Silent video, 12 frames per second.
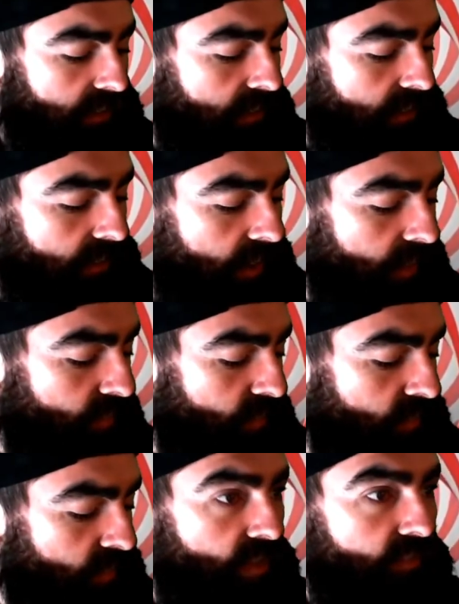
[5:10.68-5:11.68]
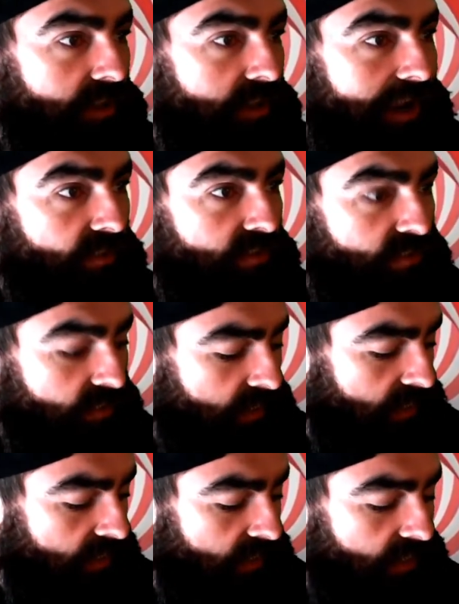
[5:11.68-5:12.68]
All right, moving over now to
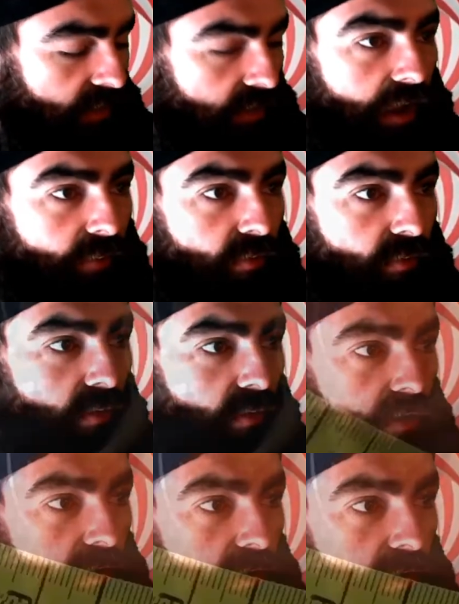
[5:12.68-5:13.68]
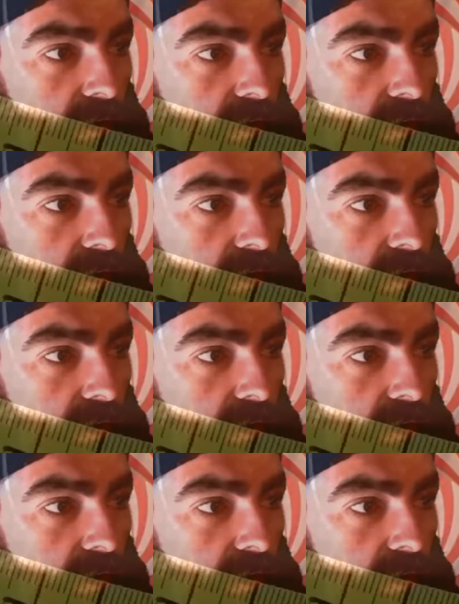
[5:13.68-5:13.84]
the habit roll call.